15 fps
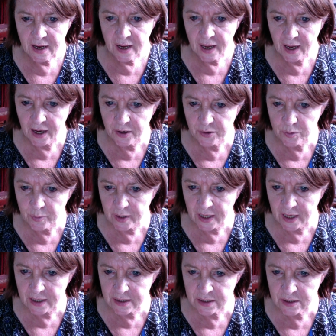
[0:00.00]
how do we
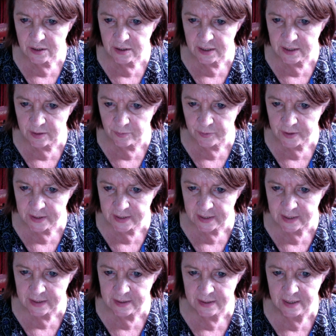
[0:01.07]
get to the different
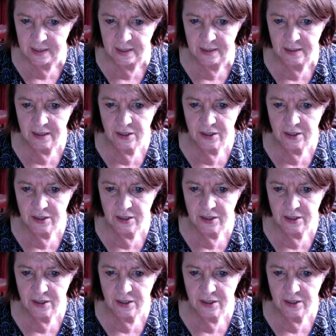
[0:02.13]
cities here?